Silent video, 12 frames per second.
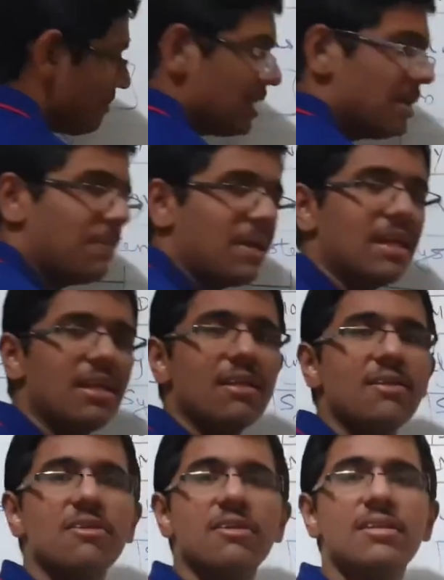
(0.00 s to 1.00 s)
keeping in
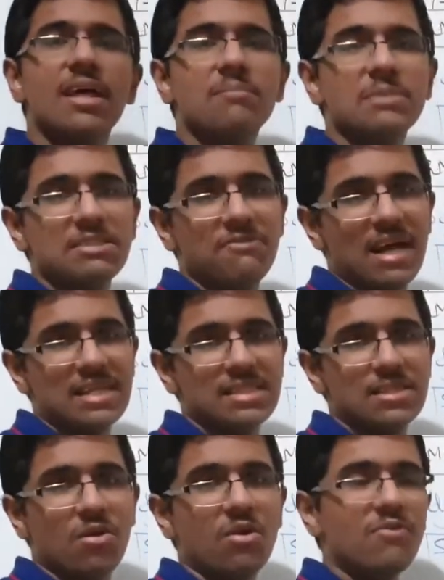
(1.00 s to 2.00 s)
thermos
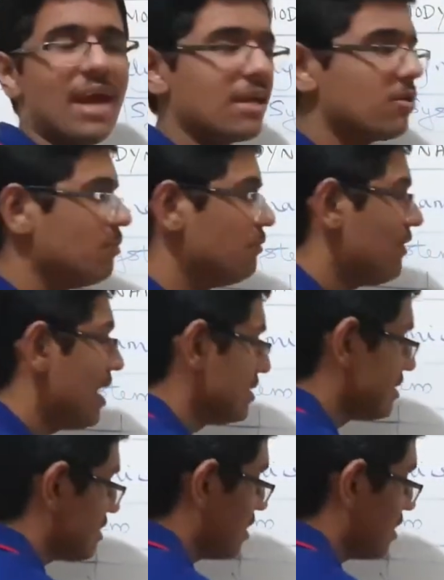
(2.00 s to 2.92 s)
flask or vacuum flask.